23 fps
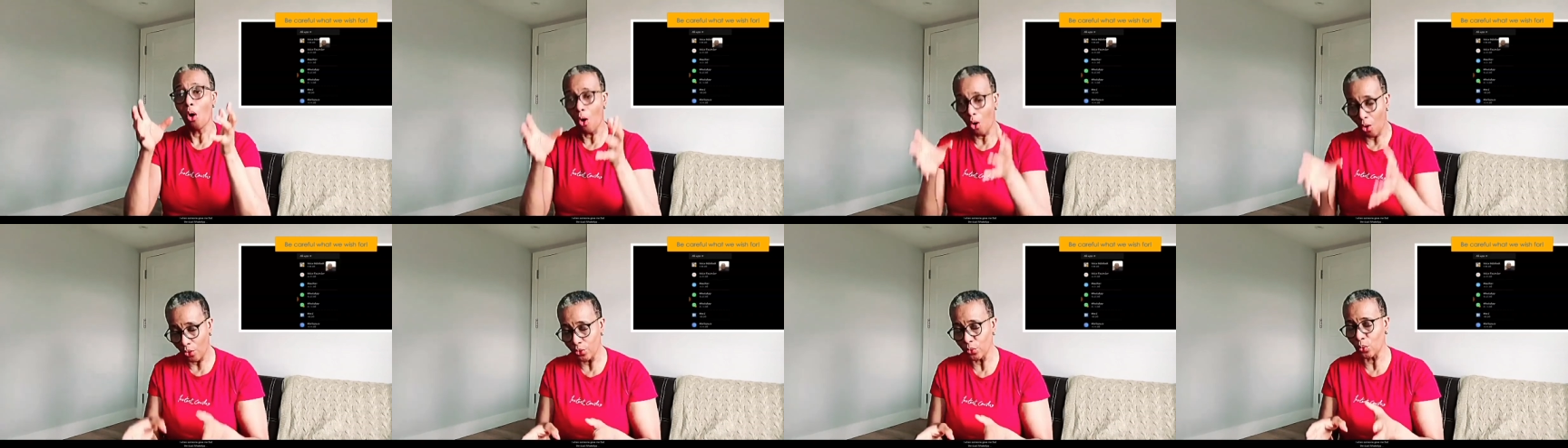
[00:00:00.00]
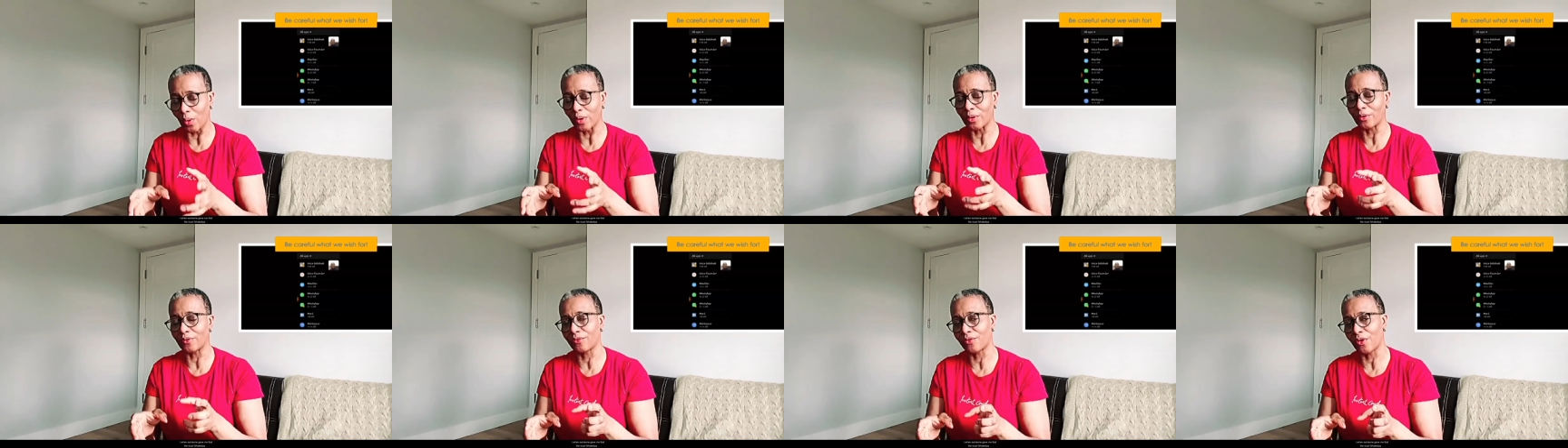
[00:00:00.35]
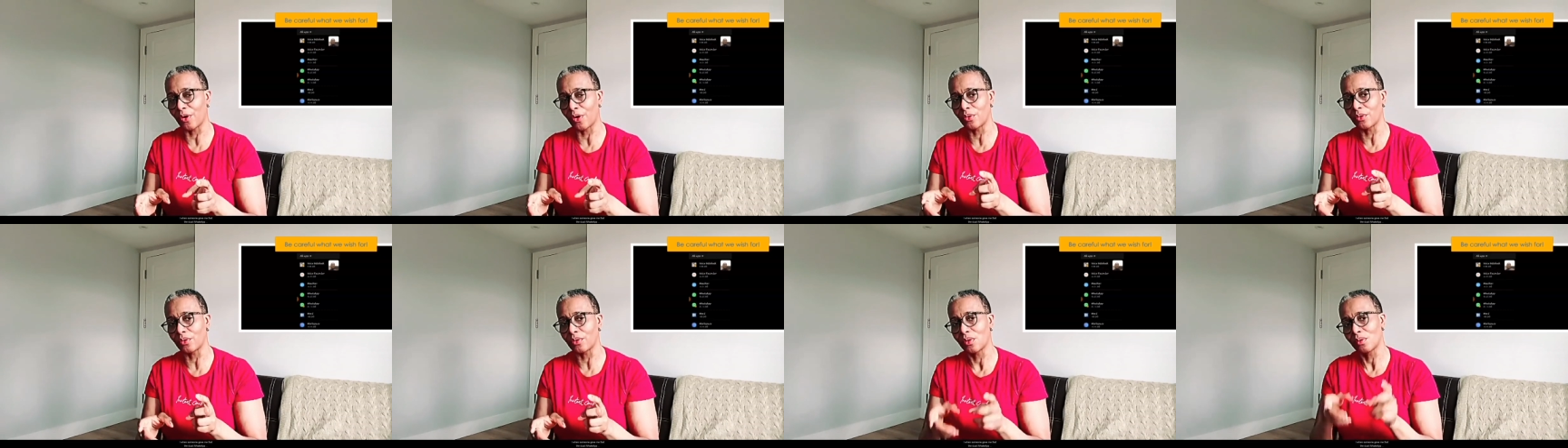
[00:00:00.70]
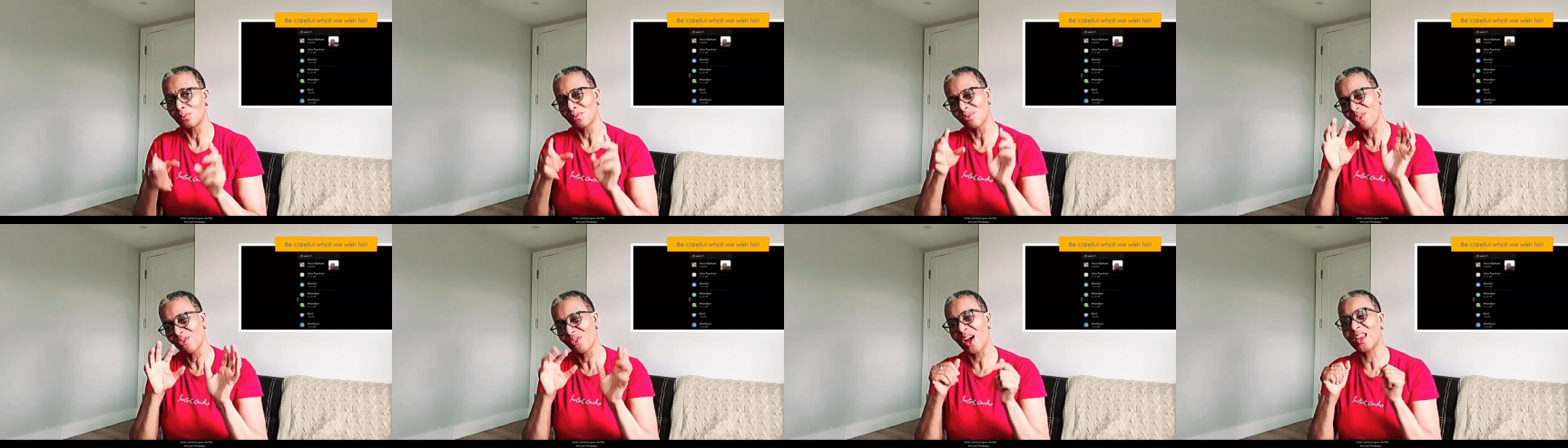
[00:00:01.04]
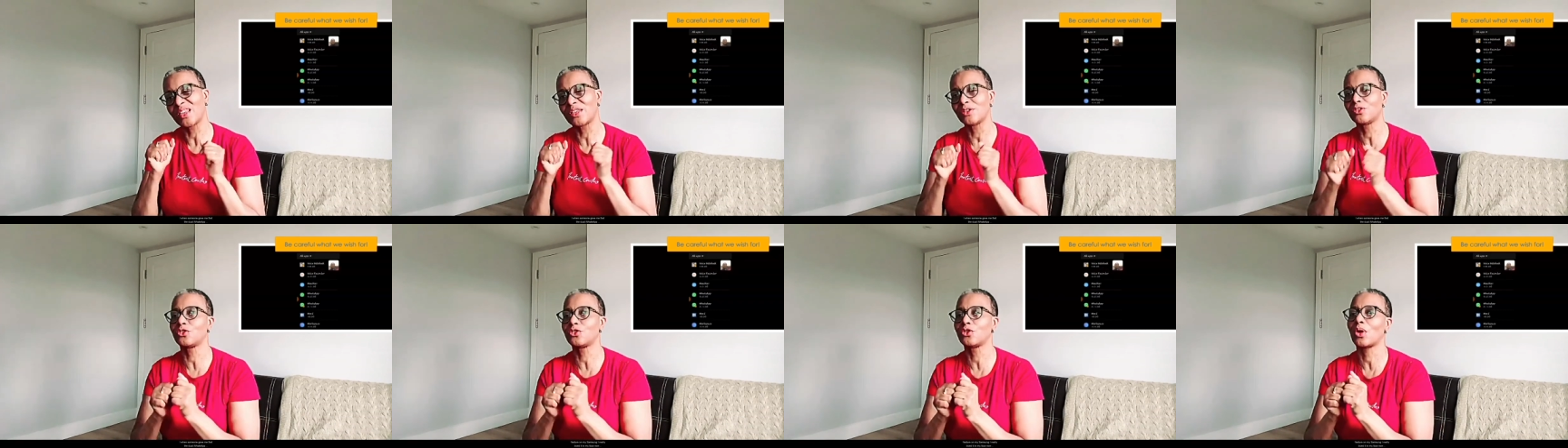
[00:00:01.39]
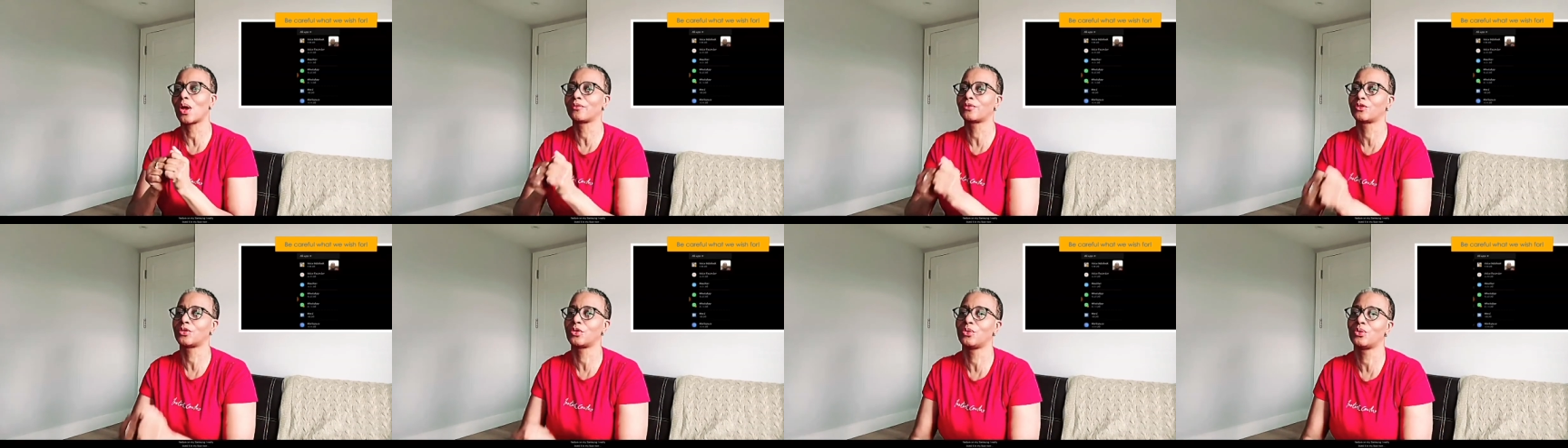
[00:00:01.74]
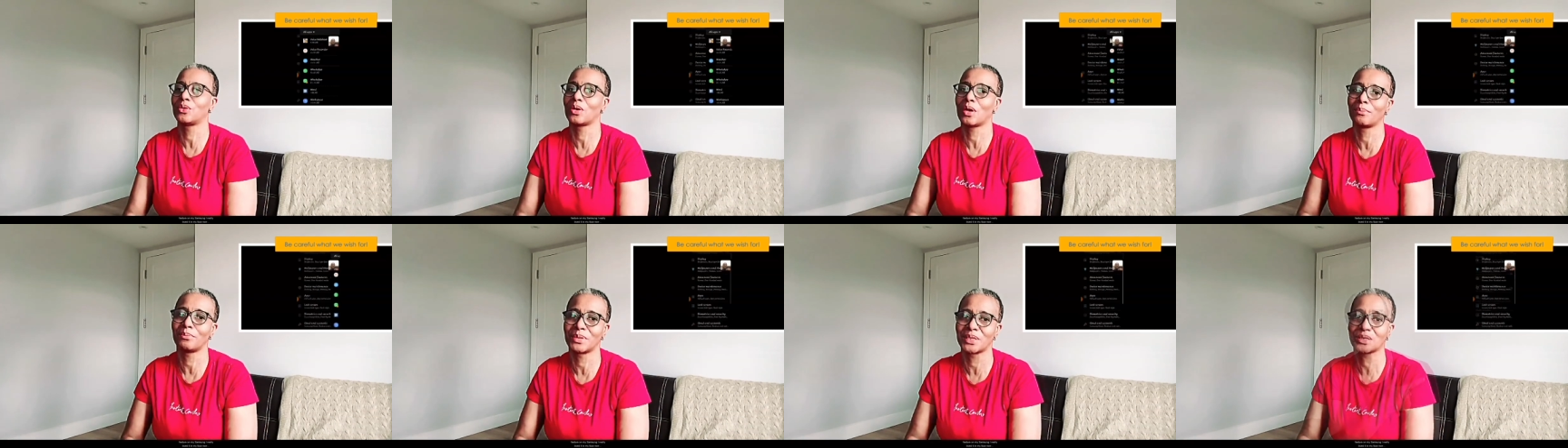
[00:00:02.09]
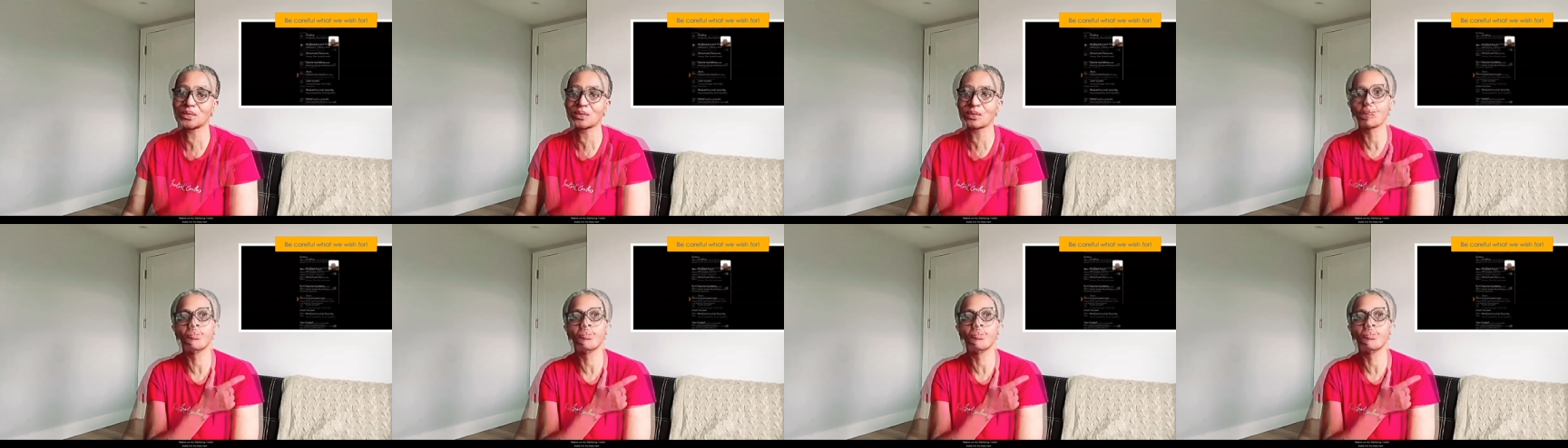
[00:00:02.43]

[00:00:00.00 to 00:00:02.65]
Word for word: on one phone, provided you have two numbers.